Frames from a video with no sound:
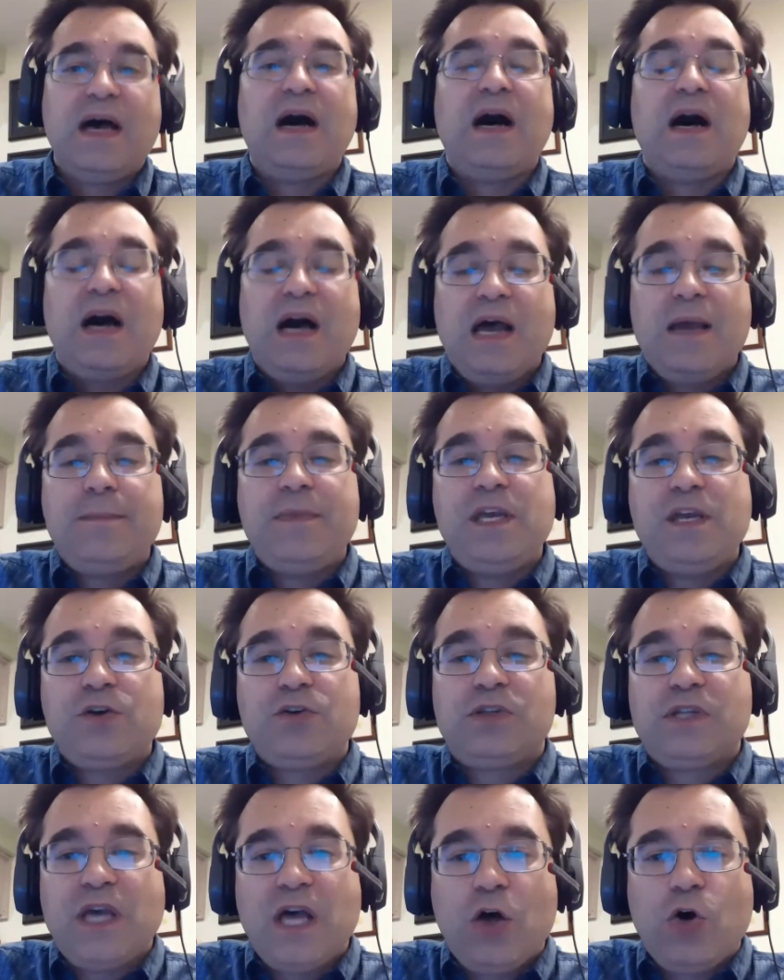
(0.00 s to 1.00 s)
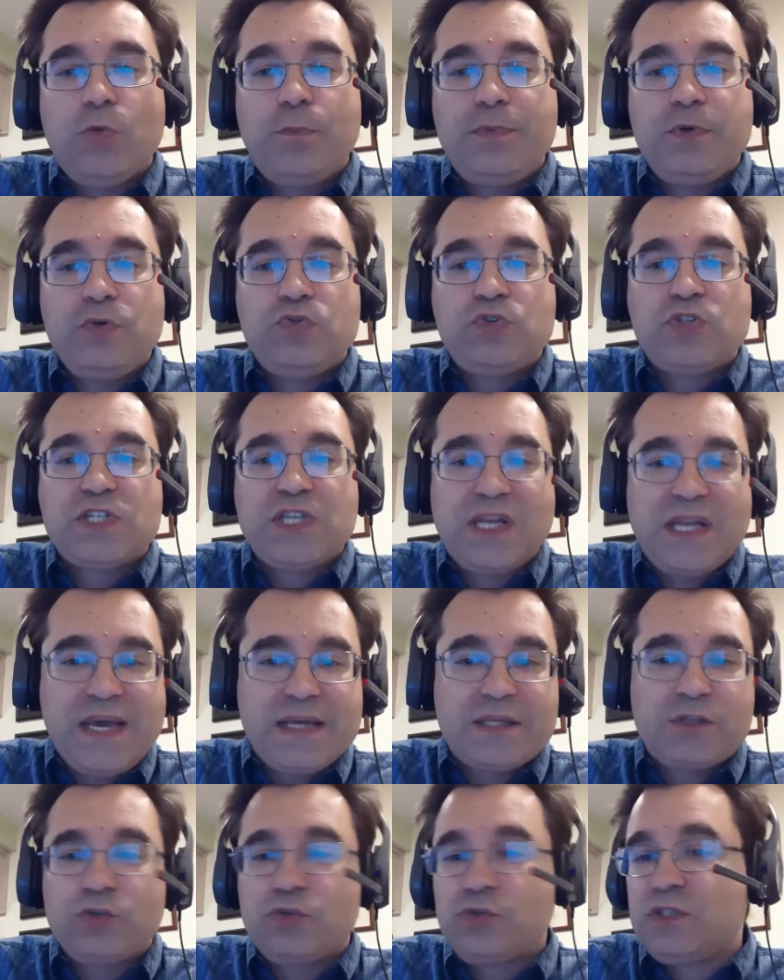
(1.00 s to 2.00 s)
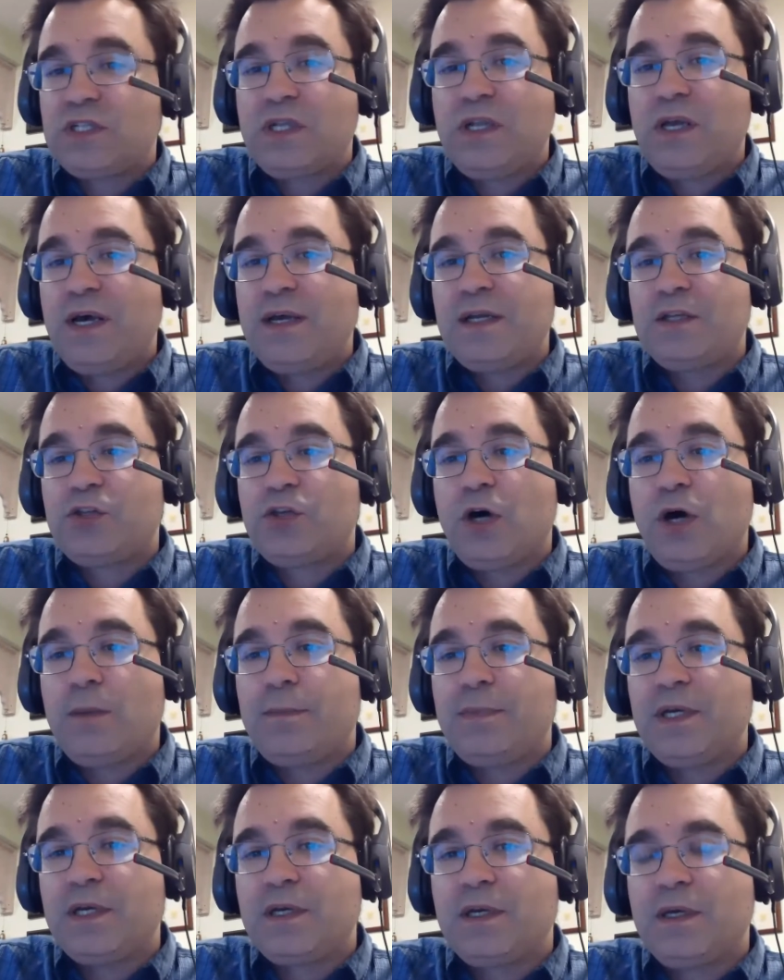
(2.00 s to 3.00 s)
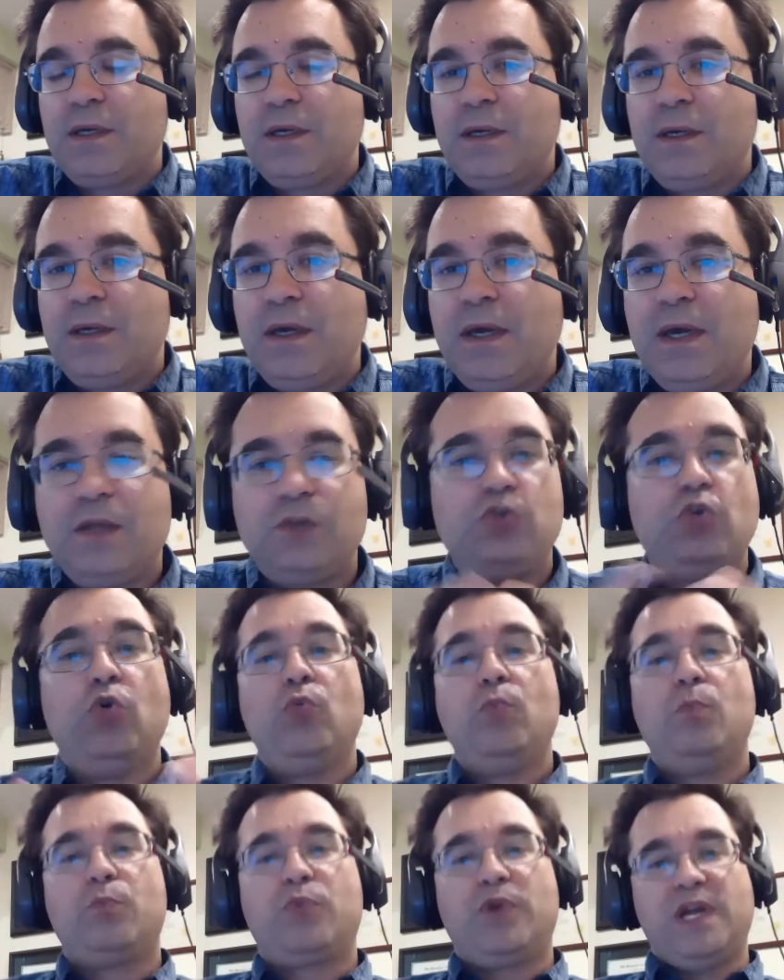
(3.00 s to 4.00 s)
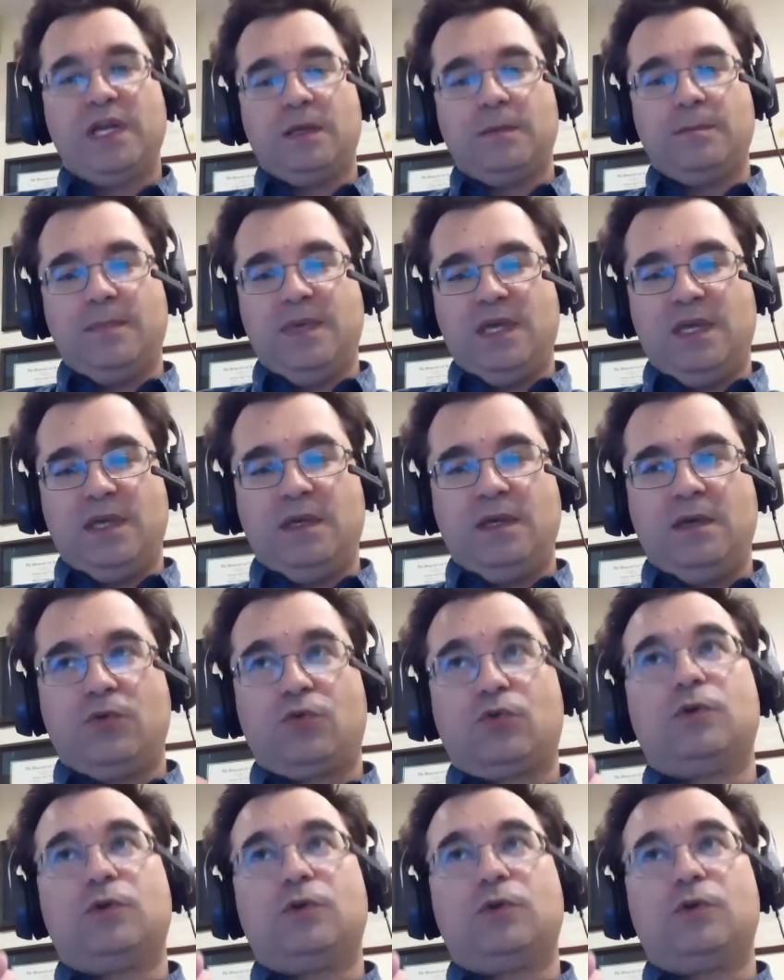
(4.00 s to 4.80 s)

I'm here to help you select or decline a topic. Don't bring me